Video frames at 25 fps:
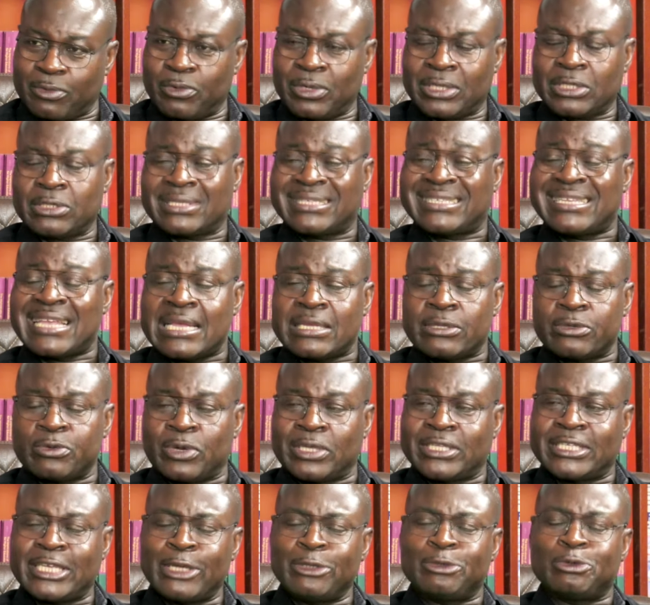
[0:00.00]

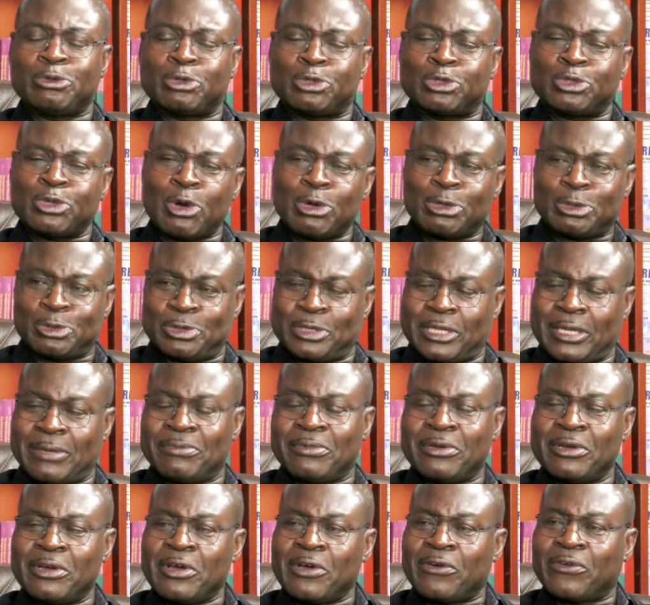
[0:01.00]
We tend to talk to
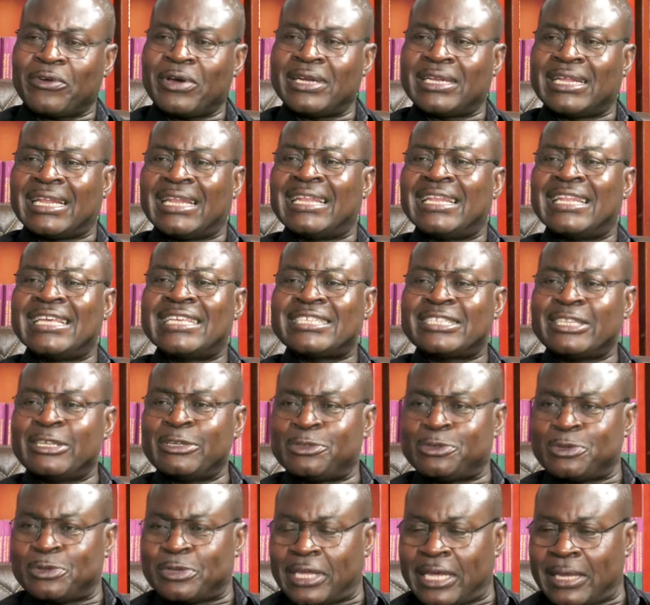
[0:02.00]
them rather than
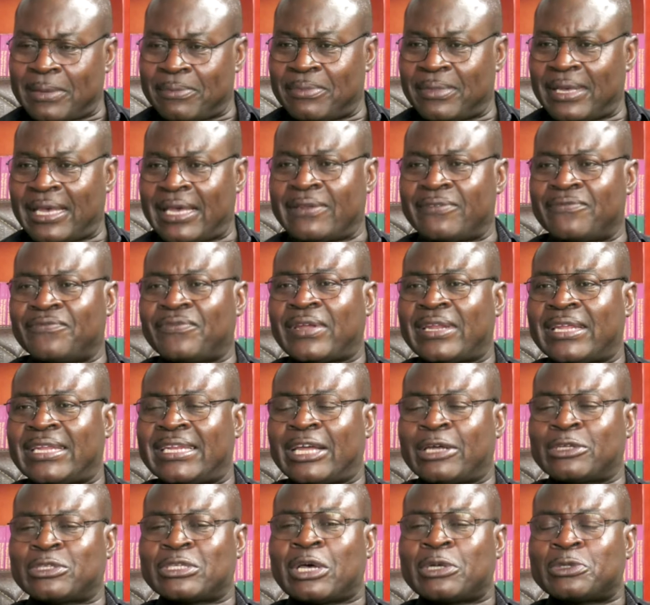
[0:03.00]
listening to them and
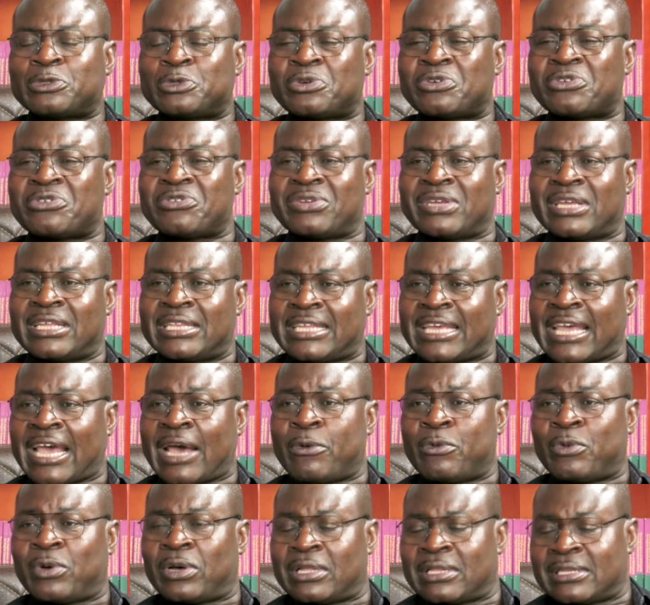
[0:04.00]
finding out how to create
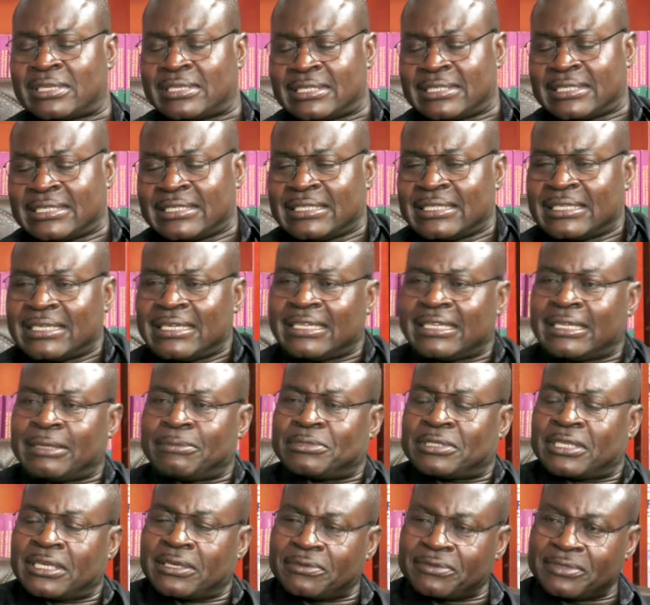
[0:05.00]
their world
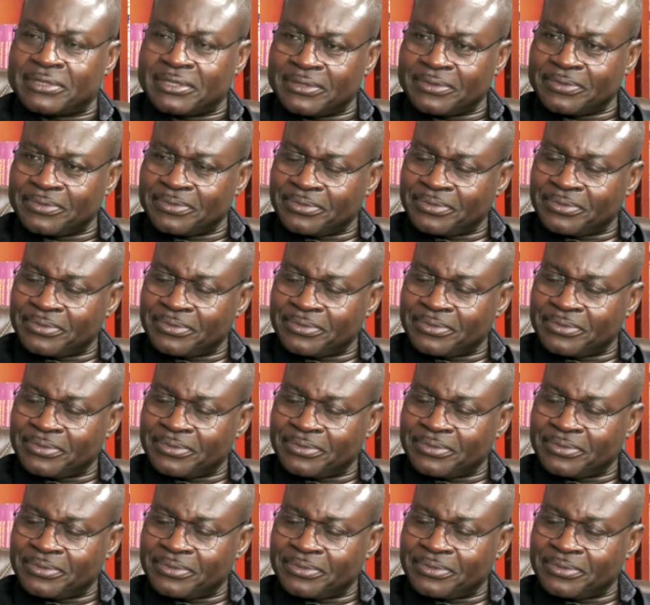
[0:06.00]
themselves.